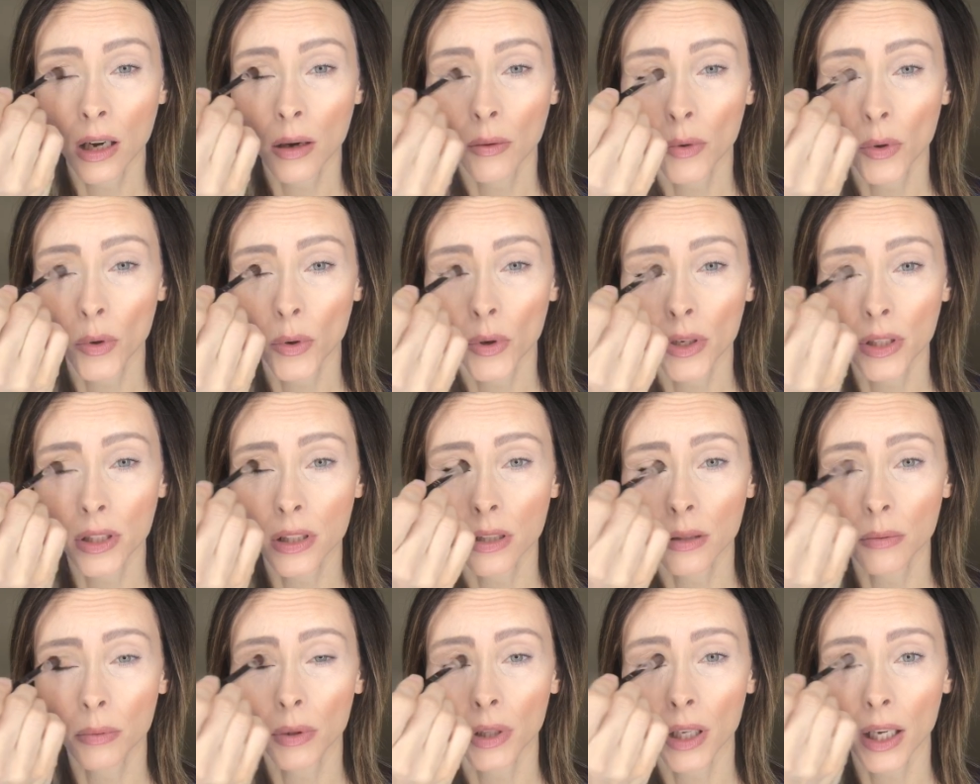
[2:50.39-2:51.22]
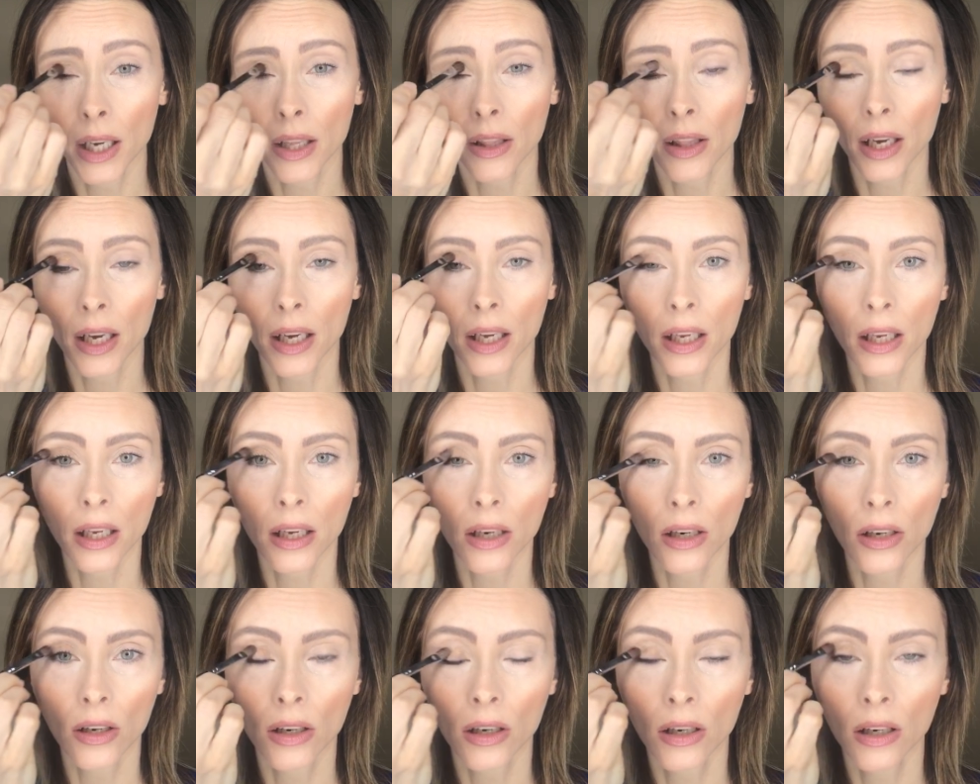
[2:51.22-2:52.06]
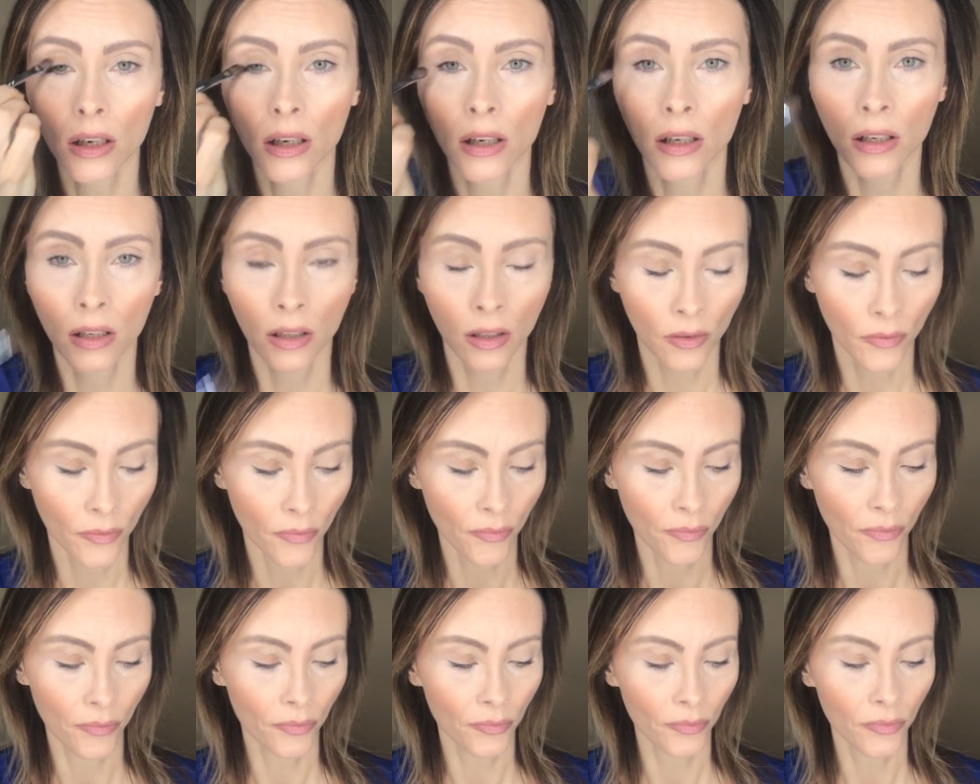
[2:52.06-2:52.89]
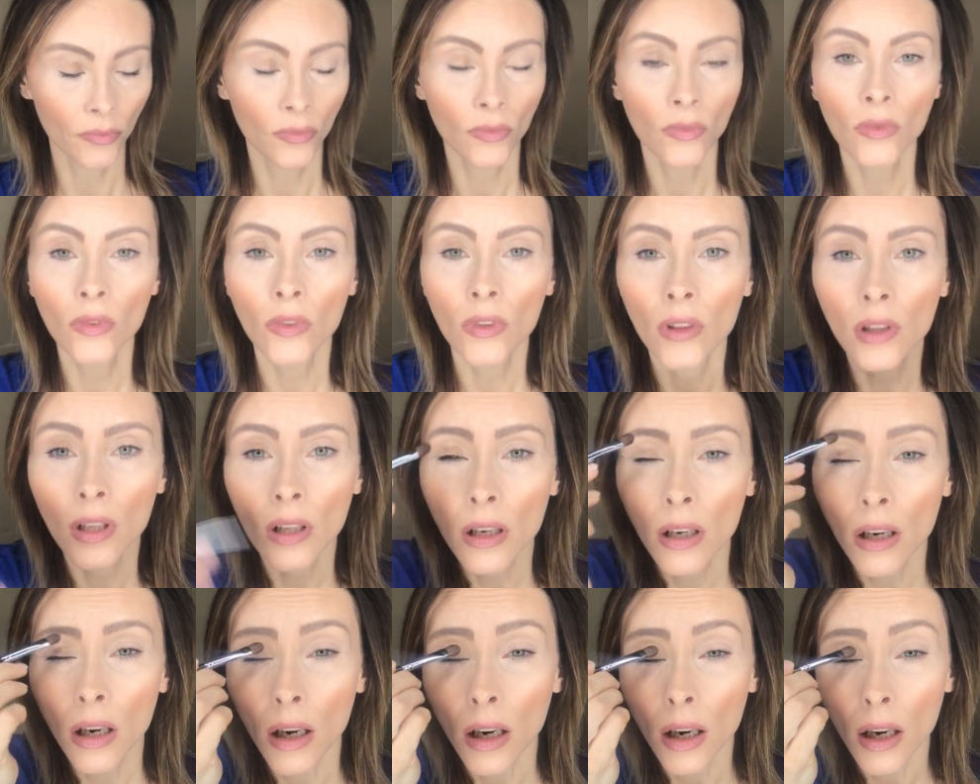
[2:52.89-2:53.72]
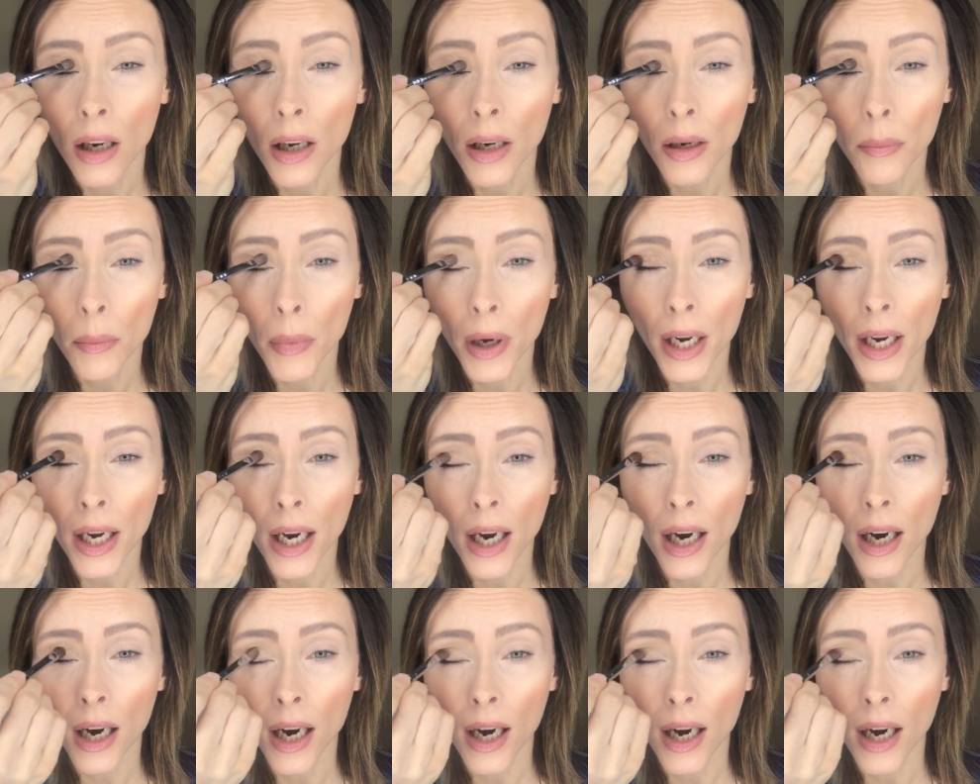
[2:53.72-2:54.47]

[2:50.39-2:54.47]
I'm going to apply that here on my